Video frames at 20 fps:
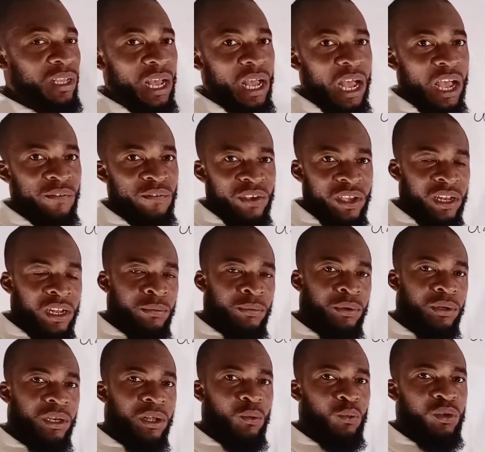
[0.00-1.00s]
are
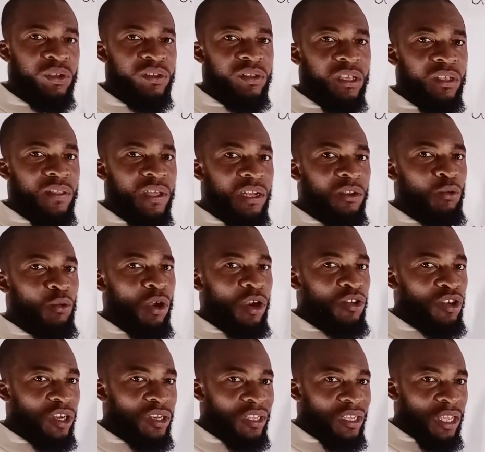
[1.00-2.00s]
available, then we say that
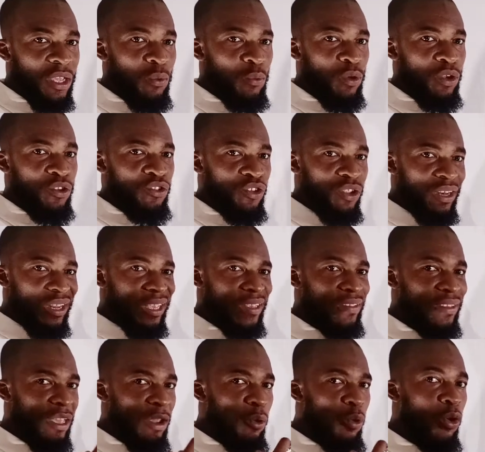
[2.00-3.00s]
quadratic equation
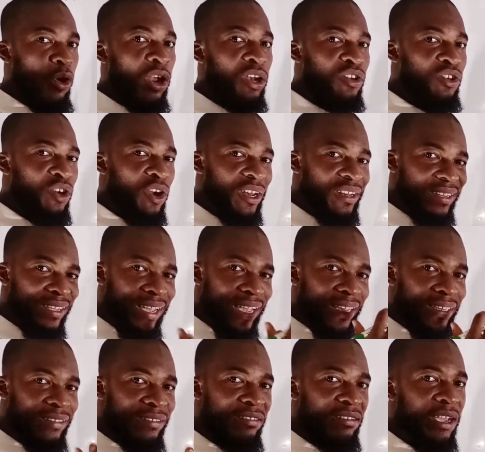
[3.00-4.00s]
is a
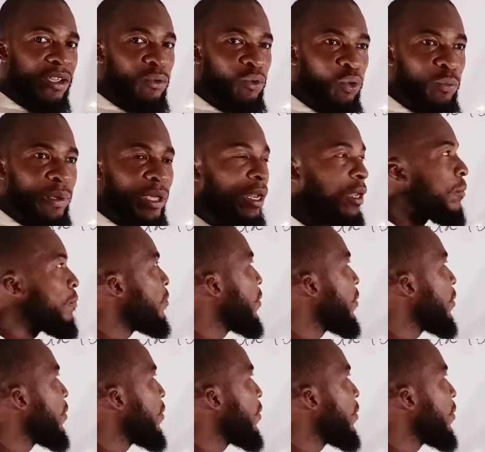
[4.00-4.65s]
quadratic trinomial.